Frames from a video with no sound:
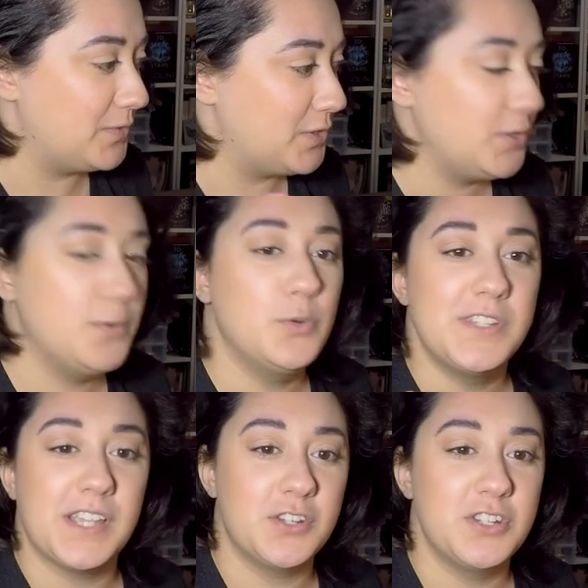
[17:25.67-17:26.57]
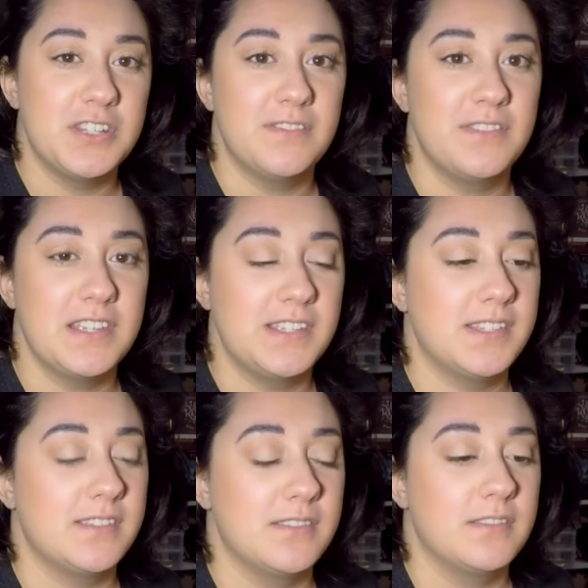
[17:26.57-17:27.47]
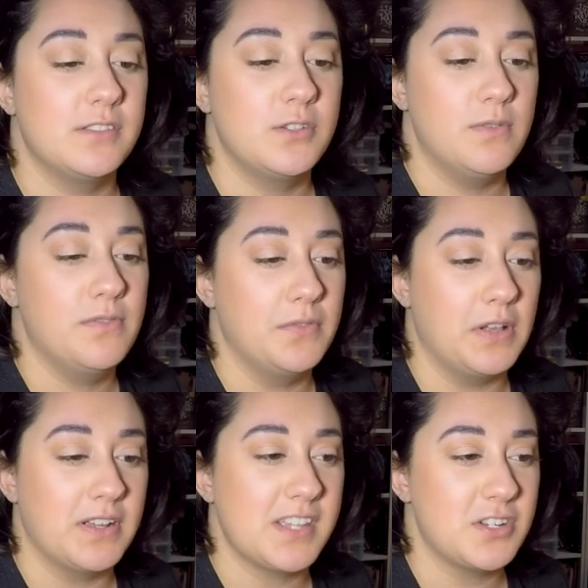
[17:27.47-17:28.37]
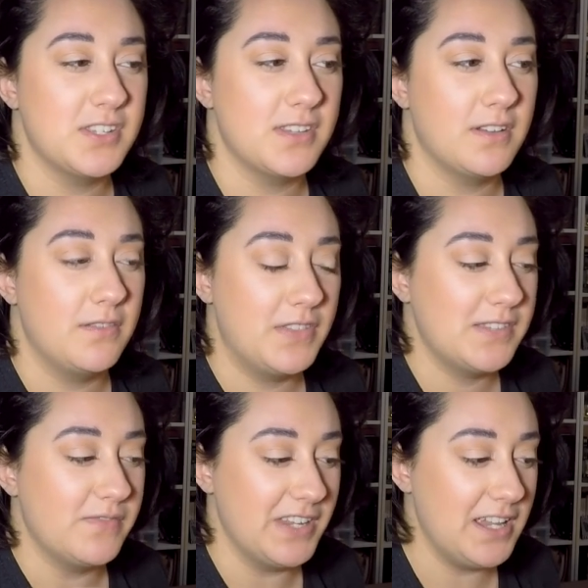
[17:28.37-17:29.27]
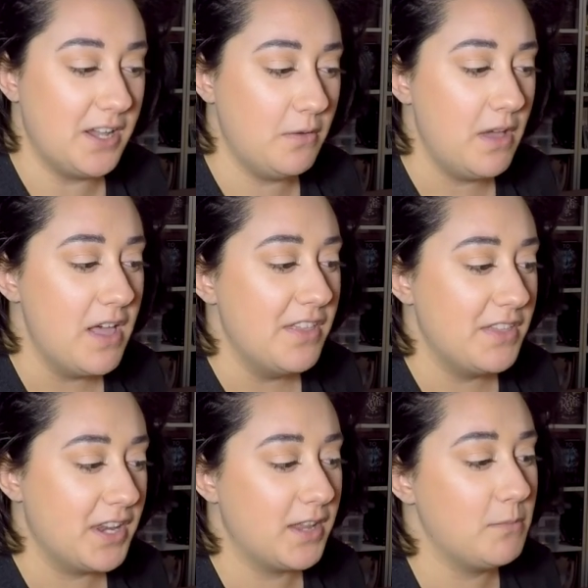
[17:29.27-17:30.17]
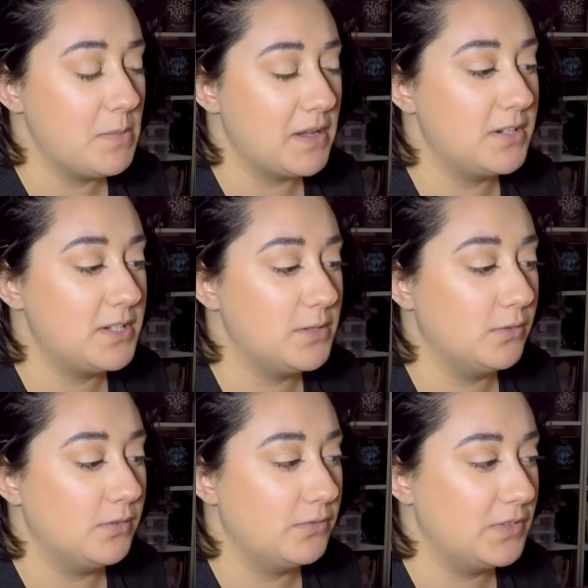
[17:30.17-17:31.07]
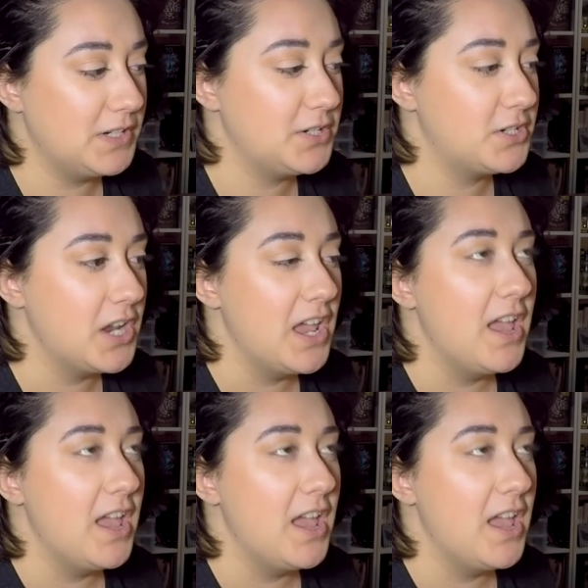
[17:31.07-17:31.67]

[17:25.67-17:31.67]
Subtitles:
two sections of this, two of the vlog sections of this video that I'm about to finish